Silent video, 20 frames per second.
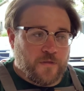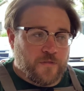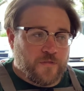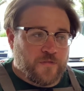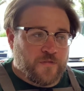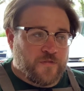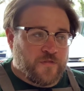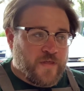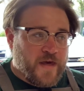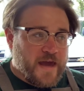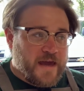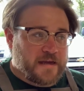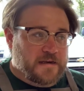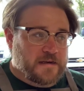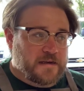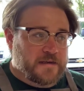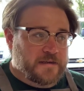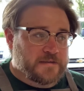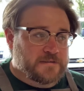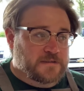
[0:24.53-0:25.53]
That
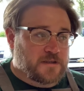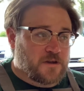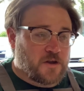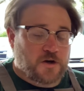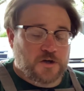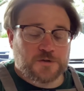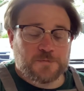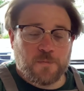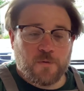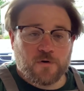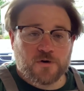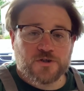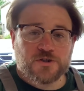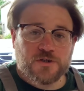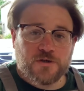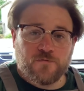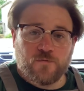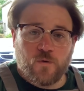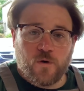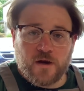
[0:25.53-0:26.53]
is a large
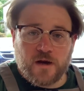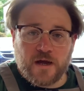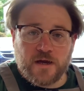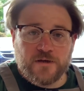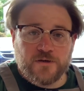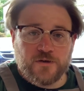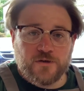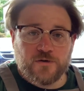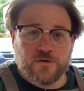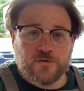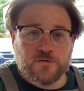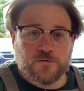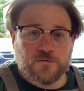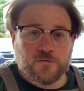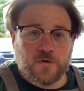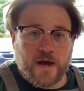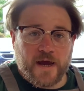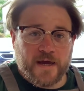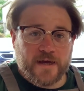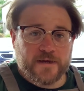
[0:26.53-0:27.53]
portion of what I
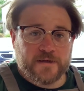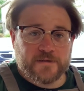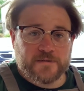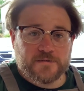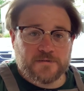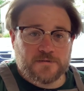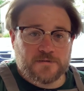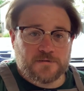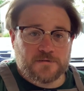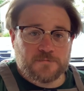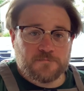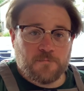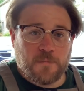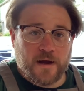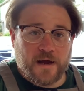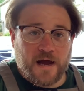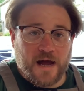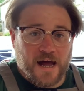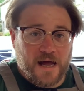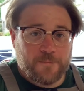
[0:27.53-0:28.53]
do as
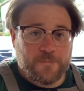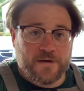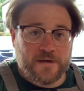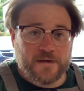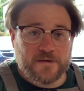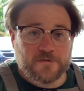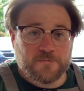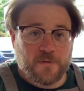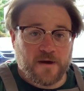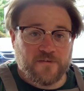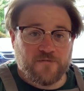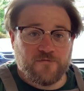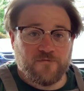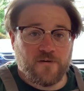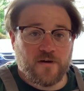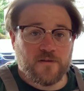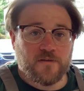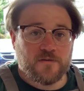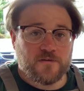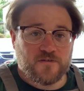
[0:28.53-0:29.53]
my hobby, as my
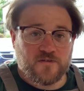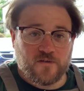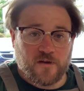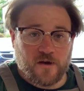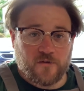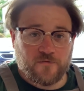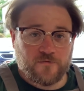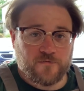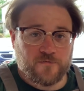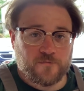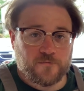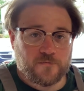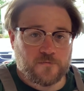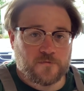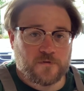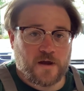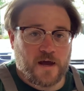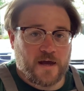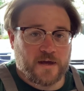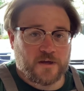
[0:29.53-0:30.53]
fun stuff
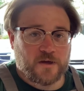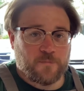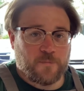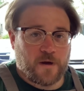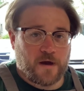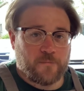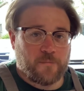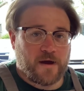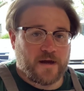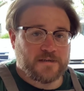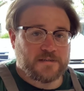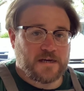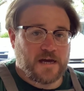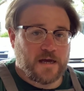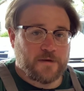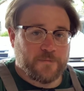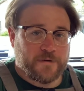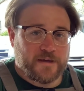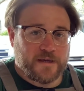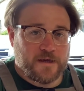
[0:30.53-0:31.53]
to occupy my
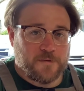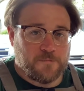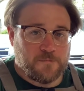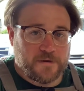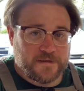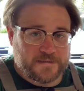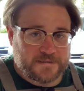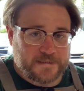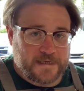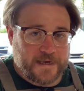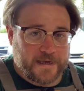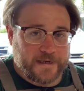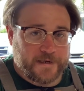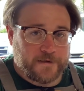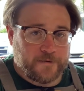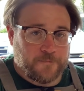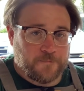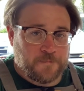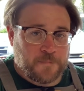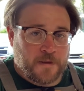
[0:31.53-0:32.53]
time and keep me
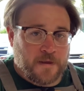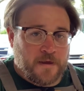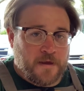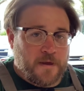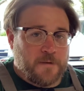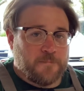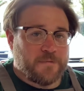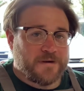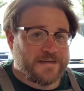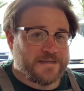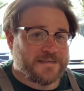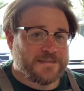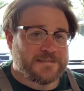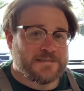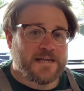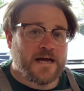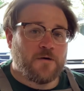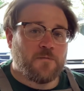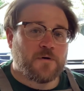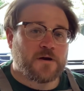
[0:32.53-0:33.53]
sane. But it is
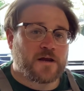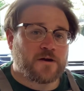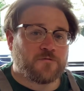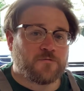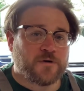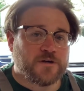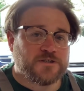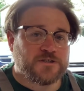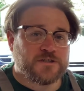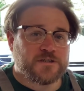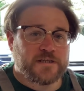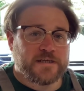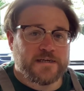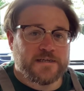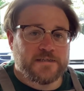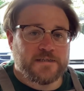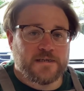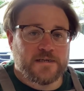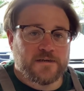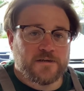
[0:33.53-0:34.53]
not what I originally
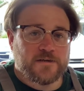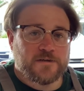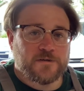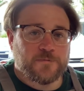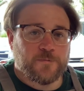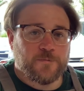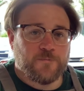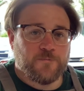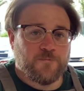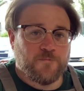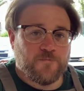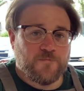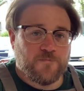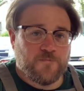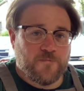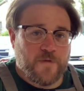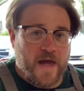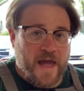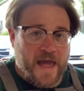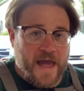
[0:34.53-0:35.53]
intended
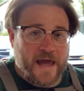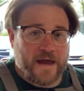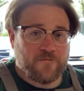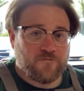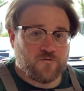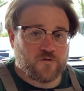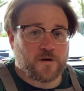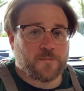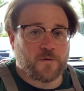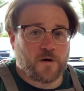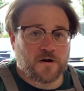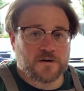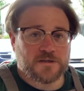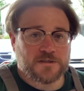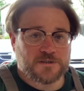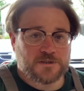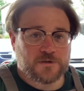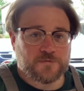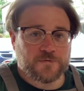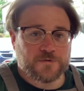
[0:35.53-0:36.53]
to have Drummer
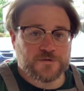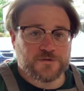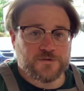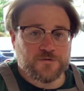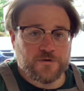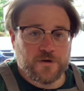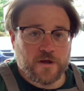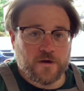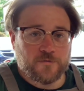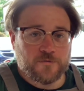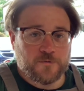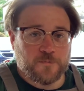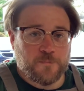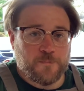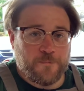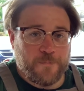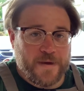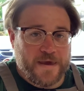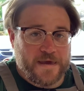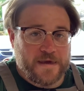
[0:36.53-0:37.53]
Artificer Studios
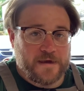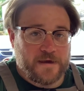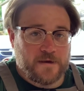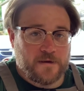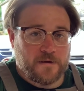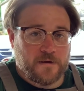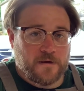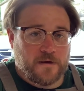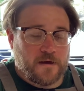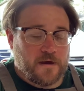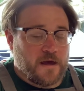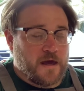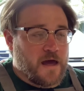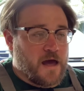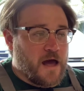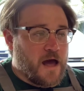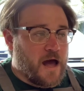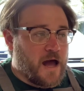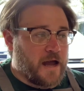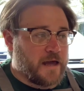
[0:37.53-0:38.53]
be.
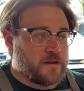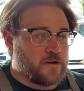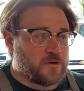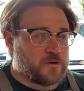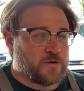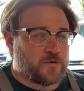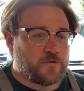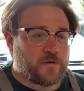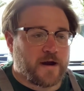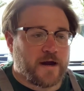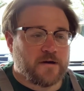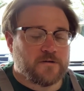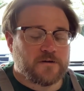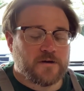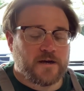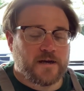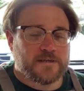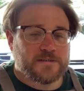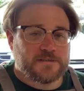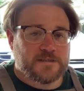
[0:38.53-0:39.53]
I look around
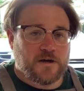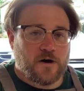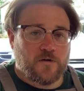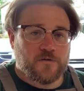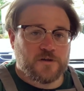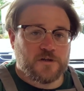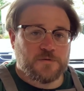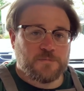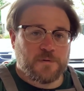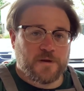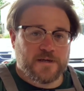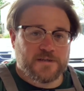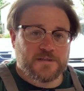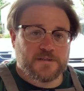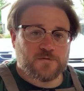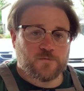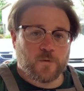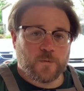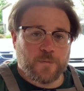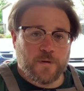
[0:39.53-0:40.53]
and I see all these
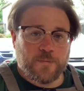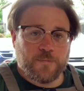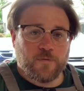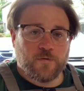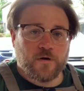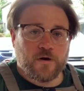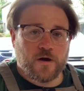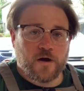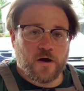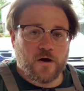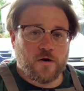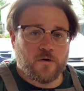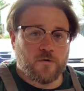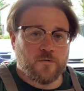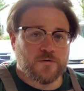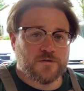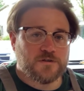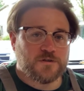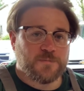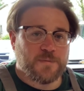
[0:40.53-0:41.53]
places where people can go
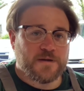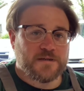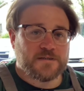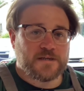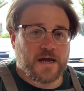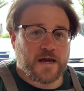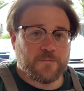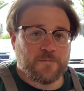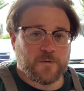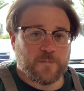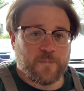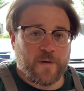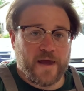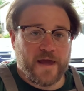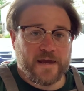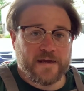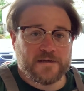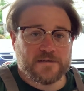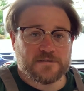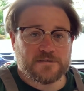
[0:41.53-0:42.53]
and spend time to
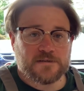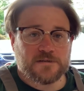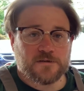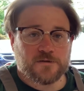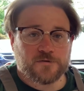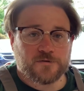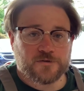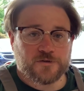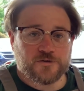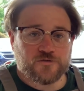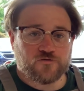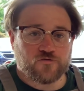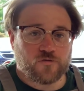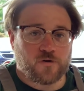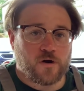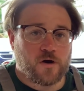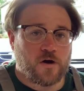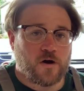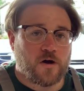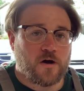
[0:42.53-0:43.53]
paint and learn to
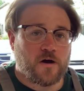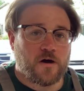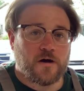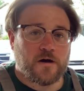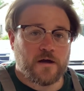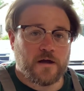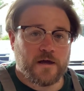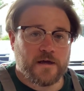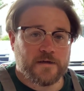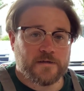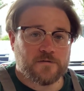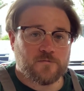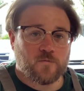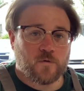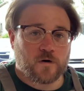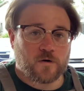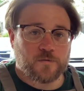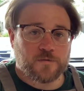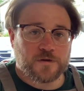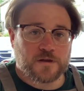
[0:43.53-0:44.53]
draw and
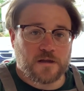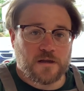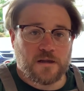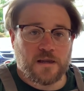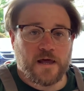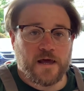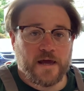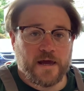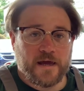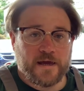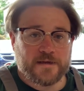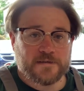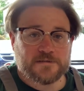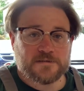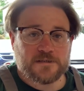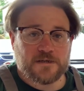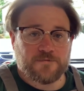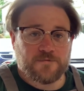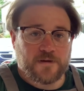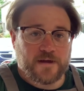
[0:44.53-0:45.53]
work with clay and
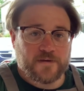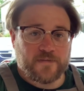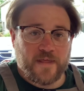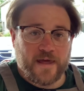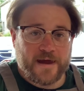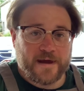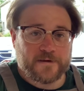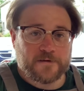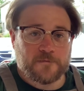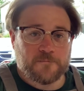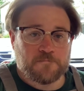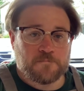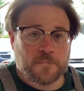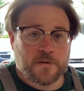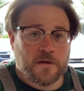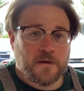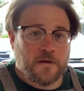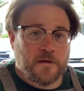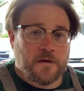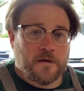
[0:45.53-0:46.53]
stuff like that.
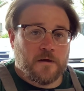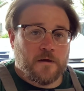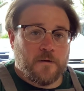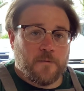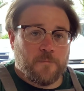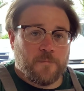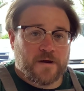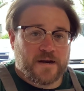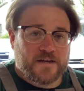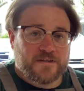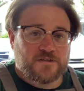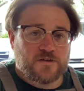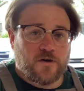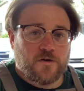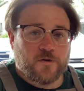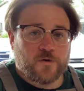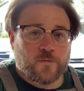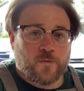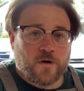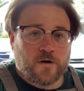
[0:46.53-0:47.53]
But I saw
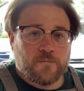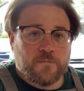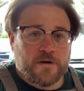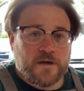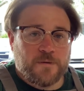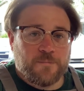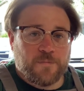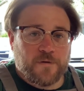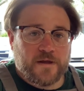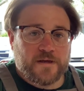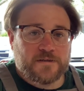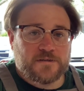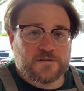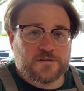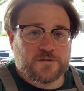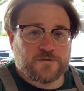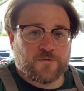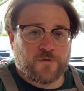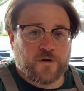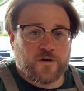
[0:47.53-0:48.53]
there weren't many
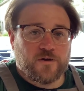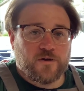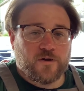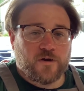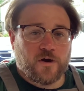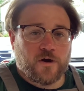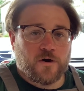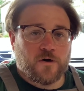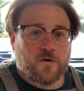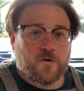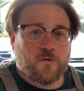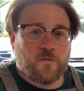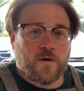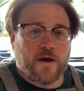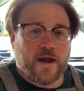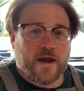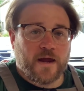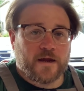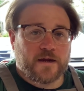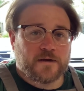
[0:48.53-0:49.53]
places for you to go
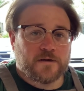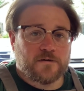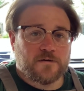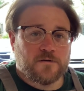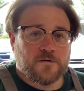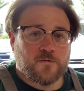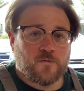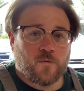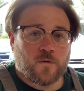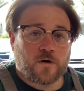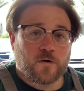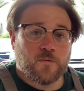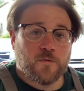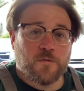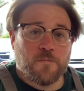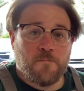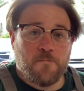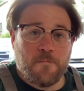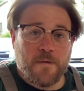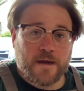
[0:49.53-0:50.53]
and work
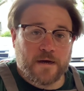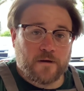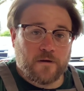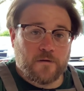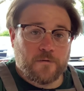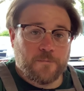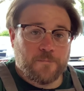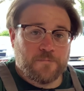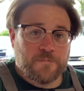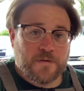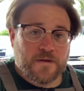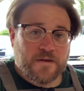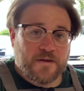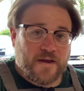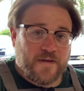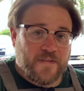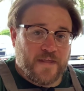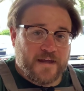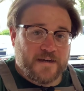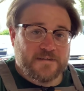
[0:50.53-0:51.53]
with metal.
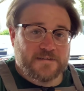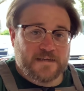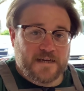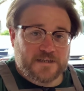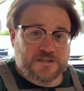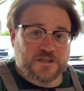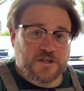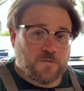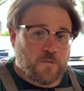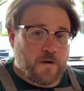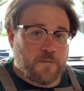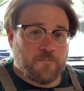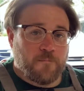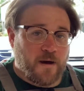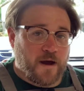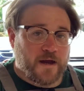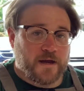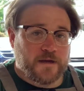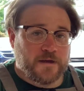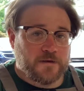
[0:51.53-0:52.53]
And that is actually what
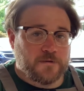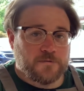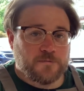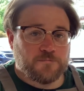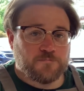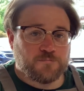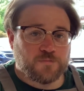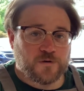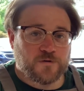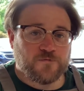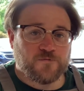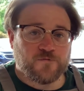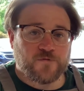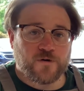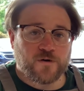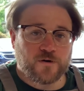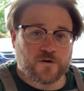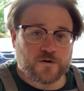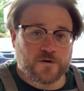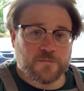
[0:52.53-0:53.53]
my
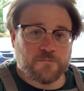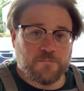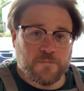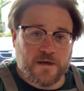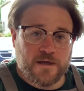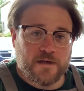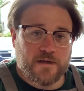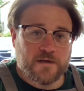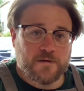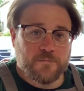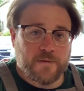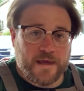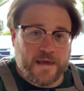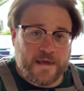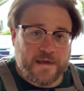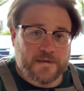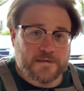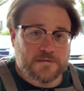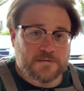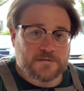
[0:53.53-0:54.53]
preferred medium
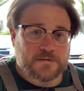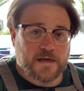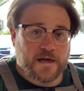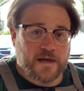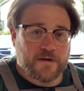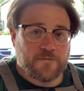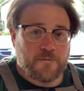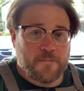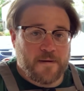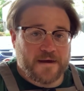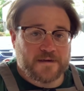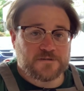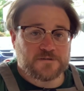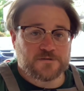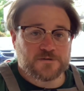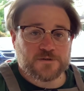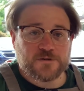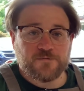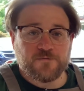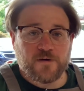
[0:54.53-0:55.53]
is. I have a
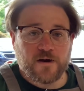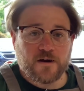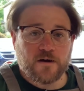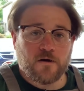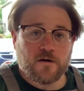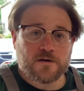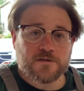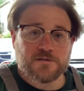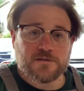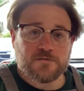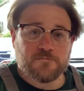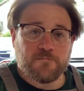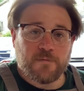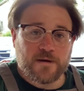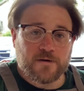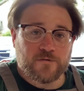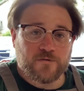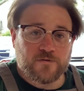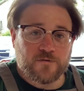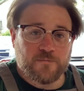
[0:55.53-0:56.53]
Master's of Fine Arts in
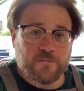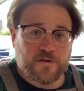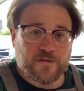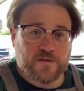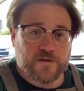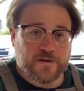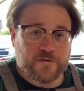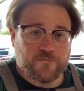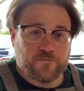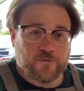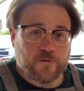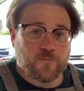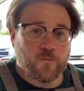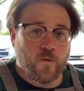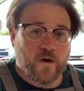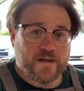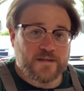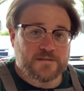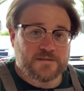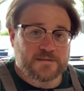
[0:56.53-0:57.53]
Metalsmithing from
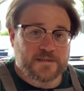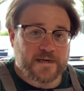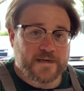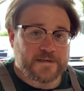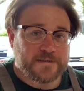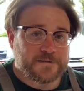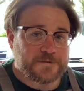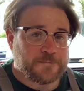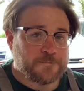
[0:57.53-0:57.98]
Wayne State.